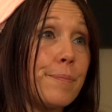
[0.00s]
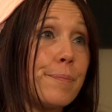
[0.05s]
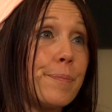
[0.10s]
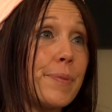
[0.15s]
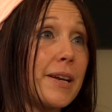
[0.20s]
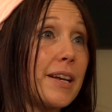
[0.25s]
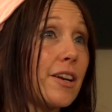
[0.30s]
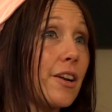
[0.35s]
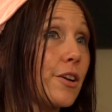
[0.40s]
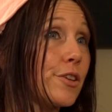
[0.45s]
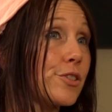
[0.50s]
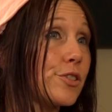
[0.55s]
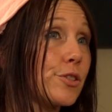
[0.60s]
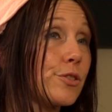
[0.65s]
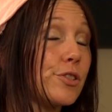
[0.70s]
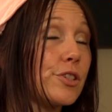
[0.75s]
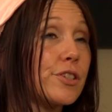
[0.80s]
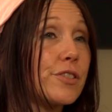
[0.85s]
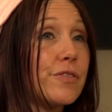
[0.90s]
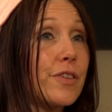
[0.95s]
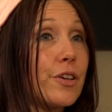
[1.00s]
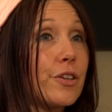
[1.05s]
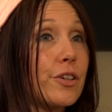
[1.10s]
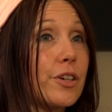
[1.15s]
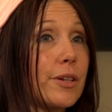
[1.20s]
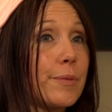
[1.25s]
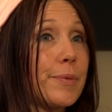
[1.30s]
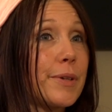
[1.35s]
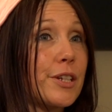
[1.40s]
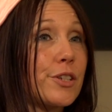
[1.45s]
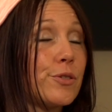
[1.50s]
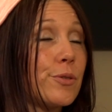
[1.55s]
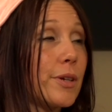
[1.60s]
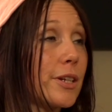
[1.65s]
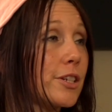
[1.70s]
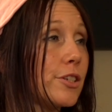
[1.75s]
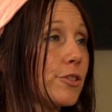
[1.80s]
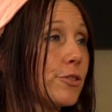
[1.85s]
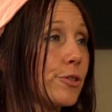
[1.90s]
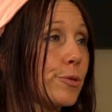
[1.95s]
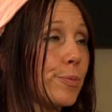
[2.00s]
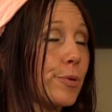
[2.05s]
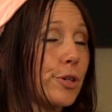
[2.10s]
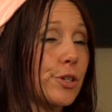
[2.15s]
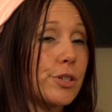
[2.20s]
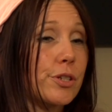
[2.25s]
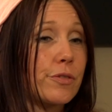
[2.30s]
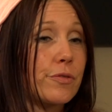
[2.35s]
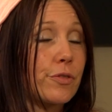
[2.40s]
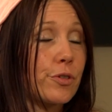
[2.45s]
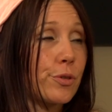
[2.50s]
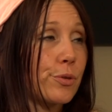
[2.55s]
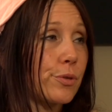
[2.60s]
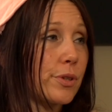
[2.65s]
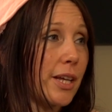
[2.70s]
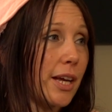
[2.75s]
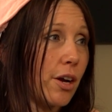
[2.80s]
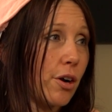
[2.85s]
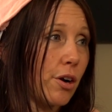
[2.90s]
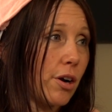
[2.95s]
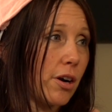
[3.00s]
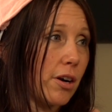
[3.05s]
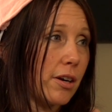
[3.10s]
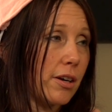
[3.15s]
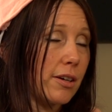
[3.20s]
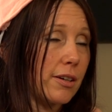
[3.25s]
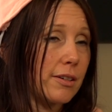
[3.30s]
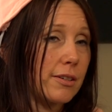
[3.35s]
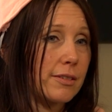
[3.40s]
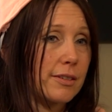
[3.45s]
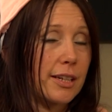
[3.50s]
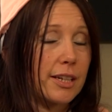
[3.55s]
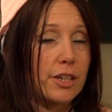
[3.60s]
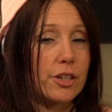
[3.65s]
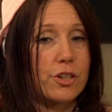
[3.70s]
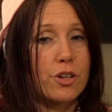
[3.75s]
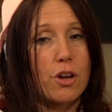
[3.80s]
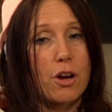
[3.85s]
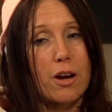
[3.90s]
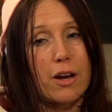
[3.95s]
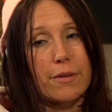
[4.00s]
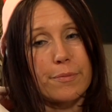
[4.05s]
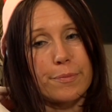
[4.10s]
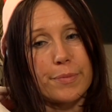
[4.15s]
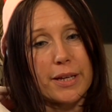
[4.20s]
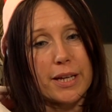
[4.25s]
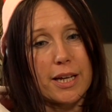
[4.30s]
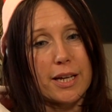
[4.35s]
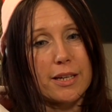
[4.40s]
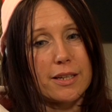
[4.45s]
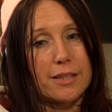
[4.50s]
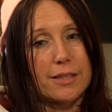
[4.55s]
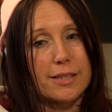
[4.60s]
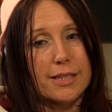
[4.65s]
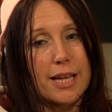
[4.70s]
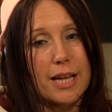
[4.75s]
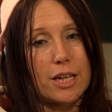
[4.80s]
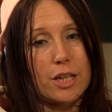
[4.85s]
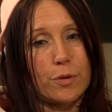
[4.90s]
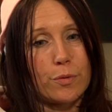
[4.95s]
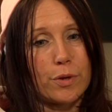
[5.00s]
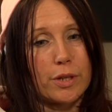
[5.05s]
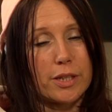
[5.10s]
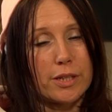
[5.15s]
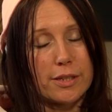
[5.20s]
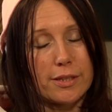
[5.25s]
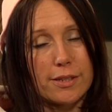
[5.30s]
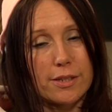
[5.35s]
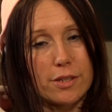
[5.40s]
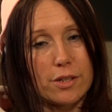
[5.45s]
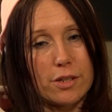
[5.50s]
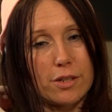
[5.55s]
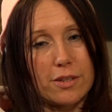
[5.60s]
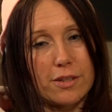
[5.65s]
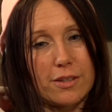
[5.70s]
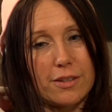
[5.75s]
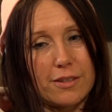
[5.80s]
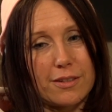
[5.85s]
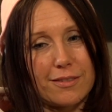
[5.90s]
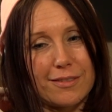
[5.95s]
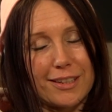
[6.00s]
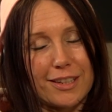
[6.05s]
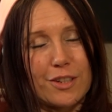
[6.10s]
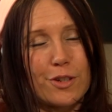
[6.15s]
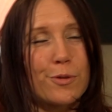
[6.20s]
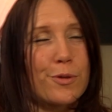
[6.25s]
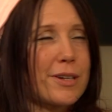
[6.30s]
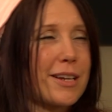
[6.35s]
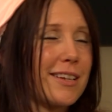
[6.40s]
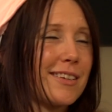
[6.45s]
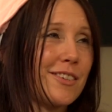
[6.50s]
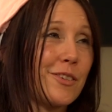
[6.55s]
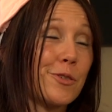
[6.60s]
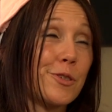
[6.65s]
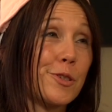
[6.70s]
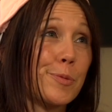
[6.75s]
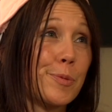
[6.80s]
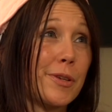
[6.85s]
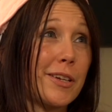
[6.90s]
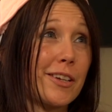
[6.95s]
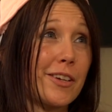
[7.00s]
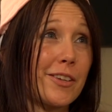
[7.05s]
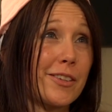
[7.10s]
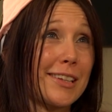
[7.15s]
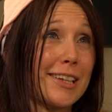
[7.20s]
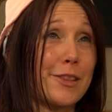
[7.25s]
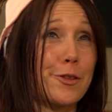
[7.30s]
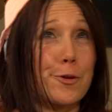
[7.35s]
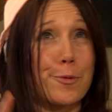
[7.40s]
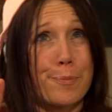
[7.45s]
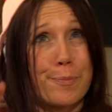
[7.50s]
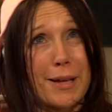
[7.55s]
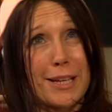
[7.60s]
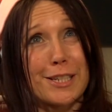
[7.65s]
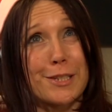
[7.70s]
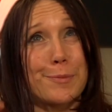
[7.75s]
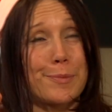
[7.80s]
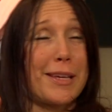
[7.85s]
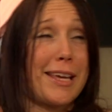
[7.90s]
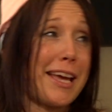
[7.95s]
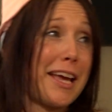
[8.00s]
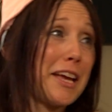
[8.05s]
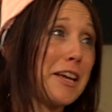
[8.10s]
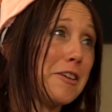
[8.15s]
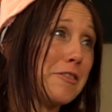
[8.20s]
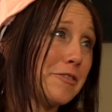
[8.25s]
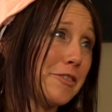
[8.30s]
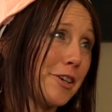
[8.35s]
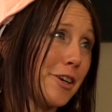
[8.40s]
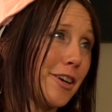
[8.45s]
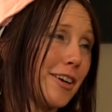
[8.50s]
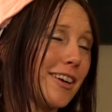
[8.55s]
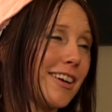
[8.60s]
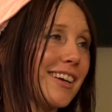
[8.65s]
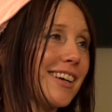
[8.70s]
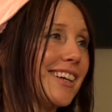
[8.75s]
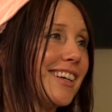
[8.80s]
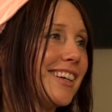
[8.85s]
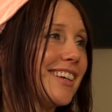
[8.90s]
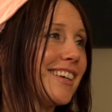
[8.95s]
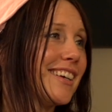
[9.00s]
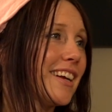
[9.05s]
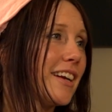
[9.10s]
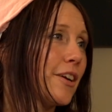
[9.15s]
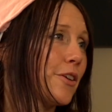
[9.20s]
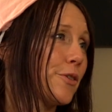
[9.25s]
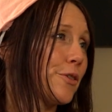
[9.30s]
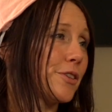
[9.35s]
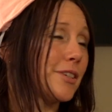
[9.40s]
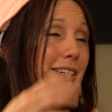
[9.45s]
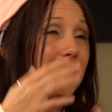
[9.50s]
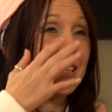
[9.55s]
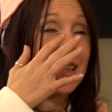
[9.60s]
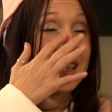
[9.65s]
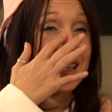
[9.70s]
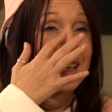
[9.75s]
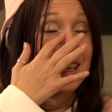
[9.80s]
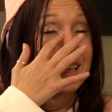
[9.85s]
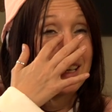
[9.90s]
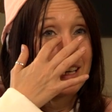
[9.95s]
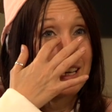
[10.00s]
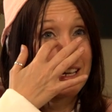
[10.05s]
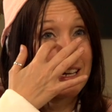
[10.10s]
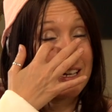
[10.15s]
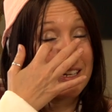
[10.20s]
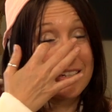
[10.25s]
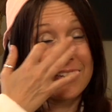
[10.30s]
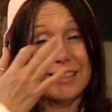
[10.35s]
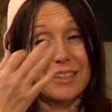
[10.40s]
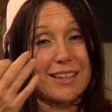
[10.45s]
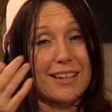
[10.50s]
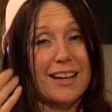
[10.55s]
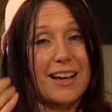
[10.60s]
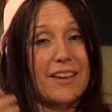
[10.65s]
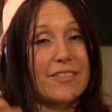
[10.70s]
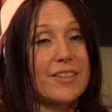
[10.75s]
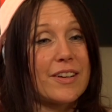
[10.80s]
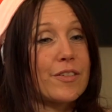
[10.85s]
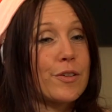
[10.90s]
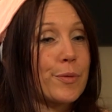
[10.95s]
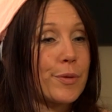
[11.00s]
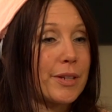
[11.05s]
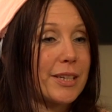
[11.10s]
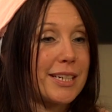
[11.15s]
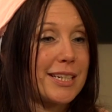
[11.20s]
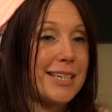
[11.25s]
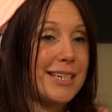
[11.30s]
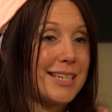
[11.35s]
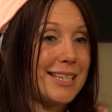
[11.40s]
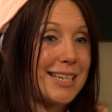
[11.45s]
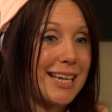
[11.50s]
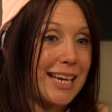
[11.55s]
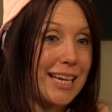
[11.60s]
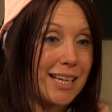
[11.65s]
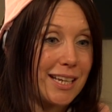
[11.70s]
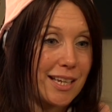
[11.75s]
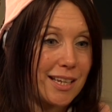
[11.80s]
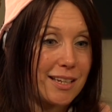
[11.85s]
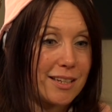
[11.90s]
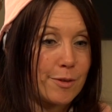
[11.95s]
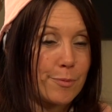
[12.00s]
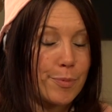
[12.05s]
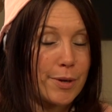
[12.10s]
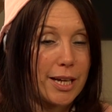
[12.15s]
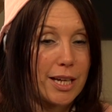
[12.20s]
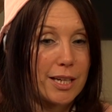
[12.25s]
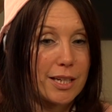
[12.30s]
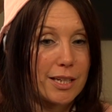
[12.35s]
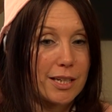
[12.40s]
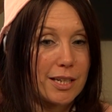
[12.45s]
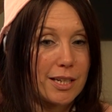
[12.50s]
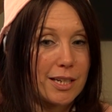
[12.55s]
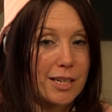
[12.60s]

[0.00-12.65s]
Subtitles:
but it also just felt good because you get to know the person for who they are, like not because anyone's like no one's putting on like their best behavior or like I've never really dated, but